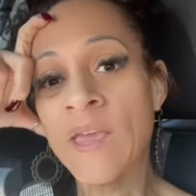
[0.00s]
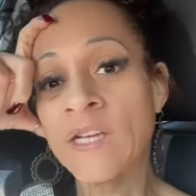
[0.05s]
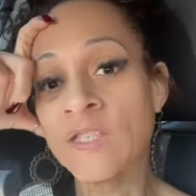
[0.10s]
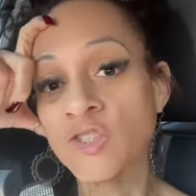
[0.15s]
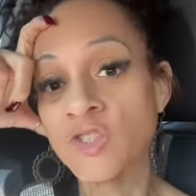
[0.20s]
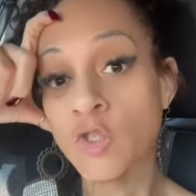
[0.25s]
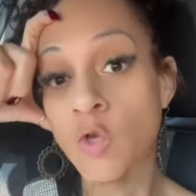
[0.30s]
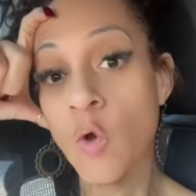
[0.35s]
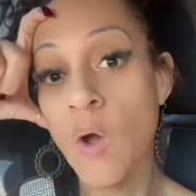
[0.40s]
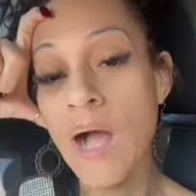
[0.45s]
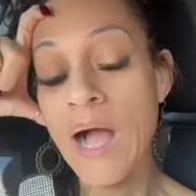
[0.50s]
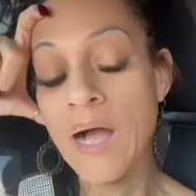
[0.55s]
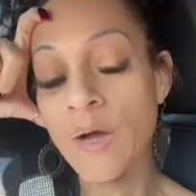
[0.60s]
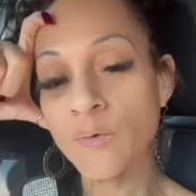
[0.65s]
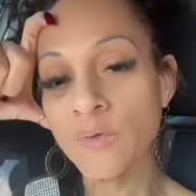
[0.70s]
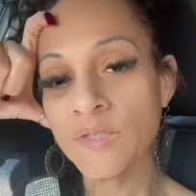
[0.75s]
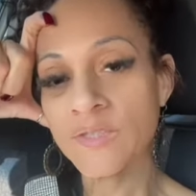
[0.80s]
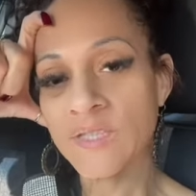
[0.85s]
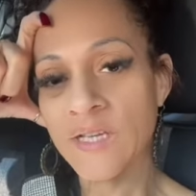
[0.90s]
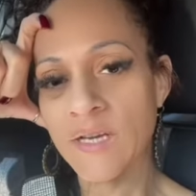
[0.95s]
So I
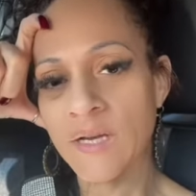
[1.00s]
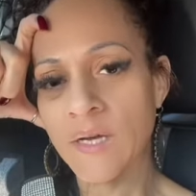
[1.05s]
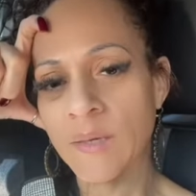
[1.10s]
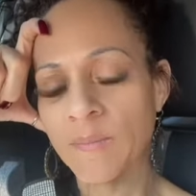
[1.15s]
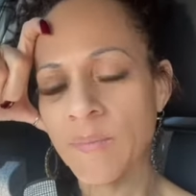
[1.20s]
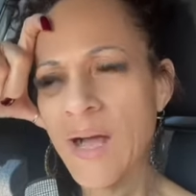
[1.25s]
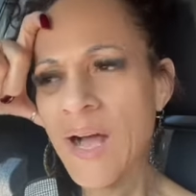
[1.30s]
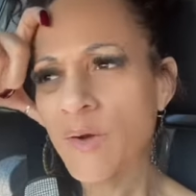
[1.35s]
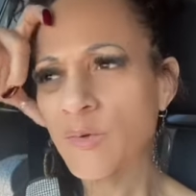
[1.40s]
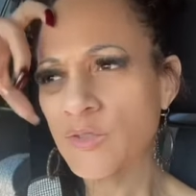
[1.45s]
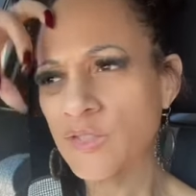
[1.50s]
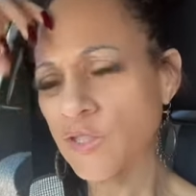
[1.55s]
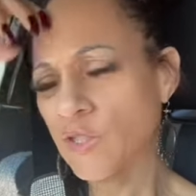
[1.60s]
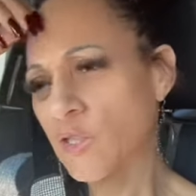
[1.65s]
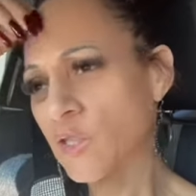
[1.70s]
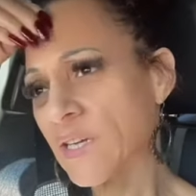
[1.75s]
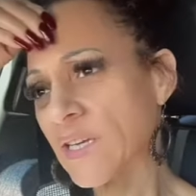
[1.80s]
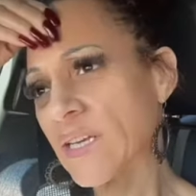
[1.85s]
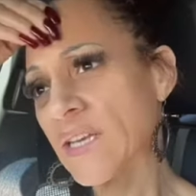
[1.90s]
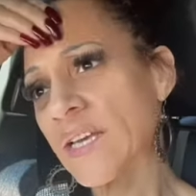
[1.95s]
was um, I was
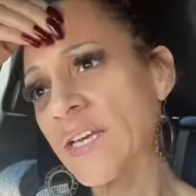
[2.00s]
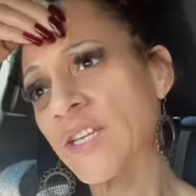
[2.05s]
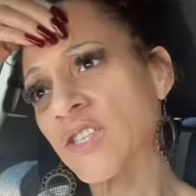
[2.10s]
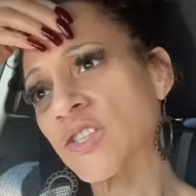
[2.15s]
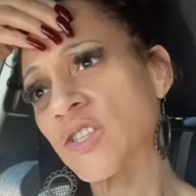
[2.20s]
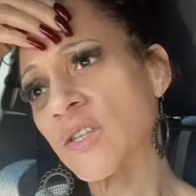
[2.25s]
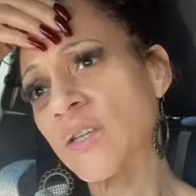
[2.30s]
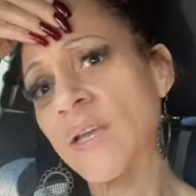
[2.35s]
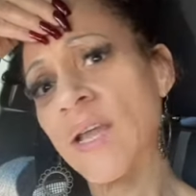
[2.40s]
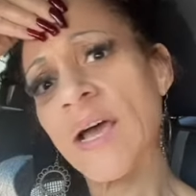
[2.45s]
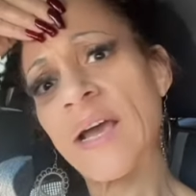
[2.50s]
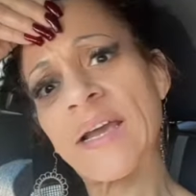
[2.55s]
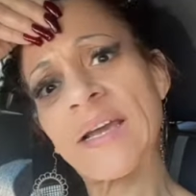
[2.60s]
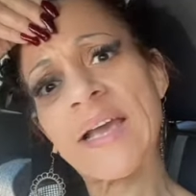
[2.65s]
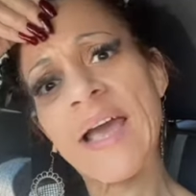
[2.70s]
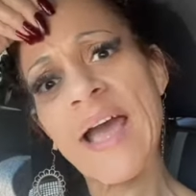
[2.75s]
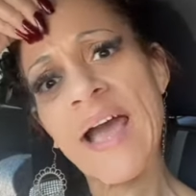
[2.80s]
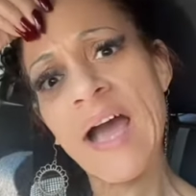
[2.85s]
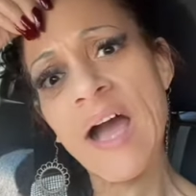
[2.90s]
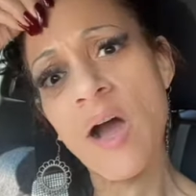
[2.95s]
looking into like
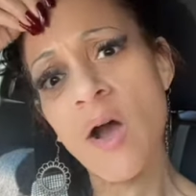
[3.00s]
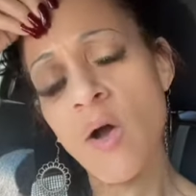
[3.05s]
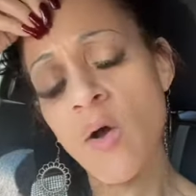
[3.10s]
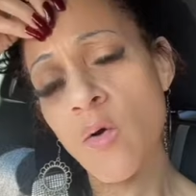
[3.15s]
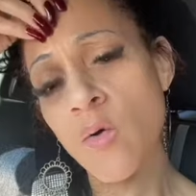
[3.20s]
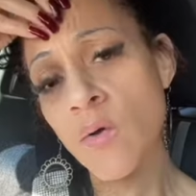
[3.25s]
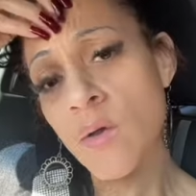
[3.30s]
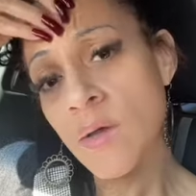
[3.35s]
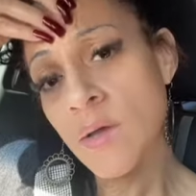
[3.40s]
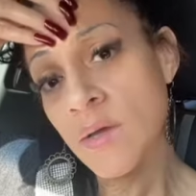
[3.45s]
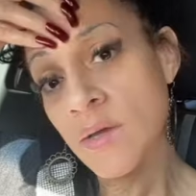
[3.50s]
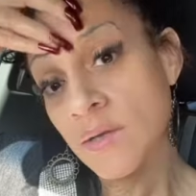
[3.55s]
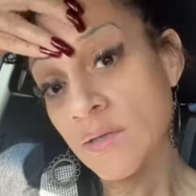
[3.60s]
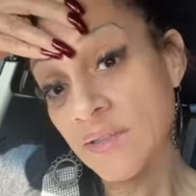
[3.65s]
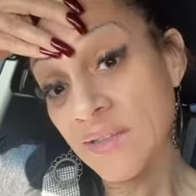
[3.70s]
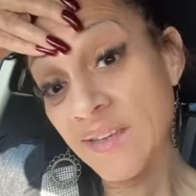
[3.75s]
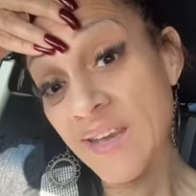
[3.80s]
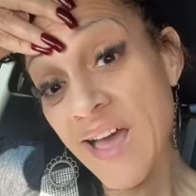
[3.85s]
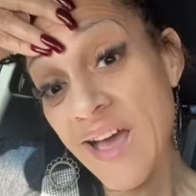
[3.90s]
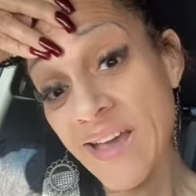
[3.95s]
how
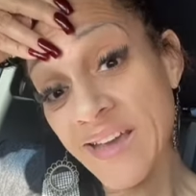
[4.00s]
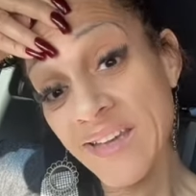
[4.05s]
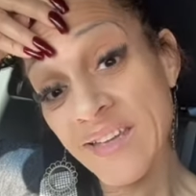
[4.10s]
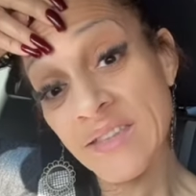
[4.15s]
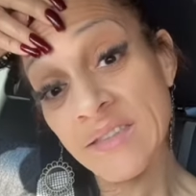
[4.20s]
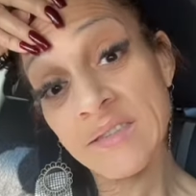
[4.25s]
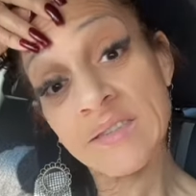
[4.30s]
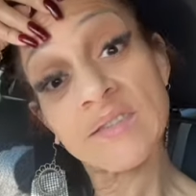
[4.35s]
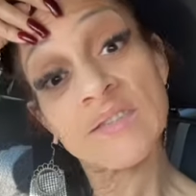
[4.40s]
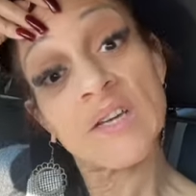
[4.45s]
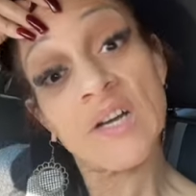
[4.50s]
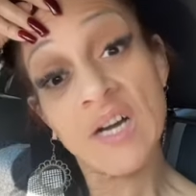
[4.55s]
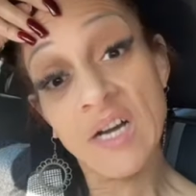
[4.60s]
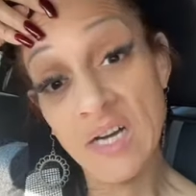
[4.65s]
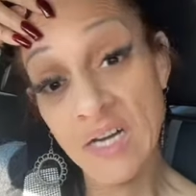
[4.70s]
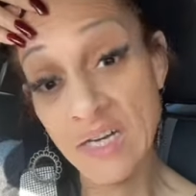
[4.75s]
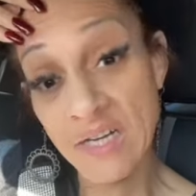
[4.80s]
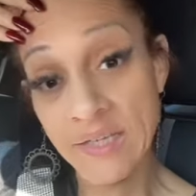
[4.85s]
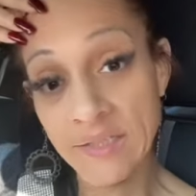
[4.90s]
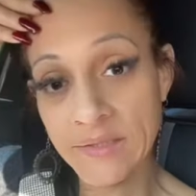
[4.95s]
lions
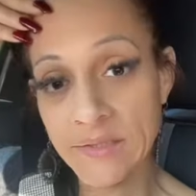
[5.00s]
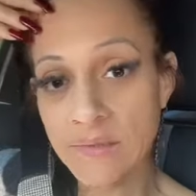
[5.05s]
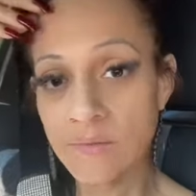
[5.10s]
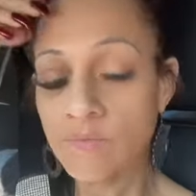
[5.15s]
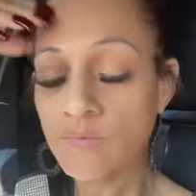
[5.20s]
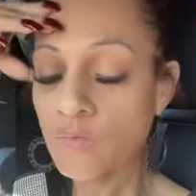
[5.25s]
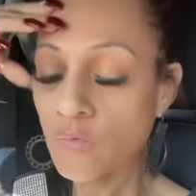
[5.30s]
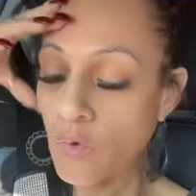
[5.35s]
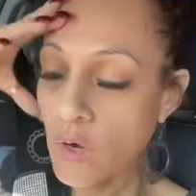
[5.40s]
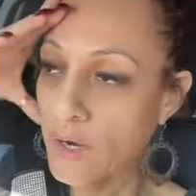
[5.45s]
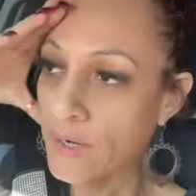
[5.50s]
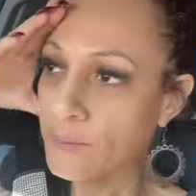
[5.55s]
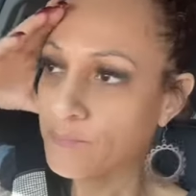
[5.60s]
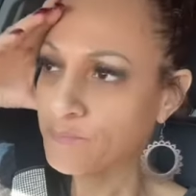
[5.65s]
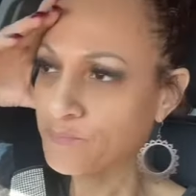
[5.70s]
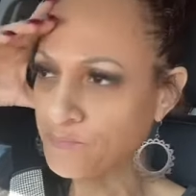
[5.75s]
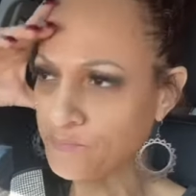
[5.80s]
hunt, right?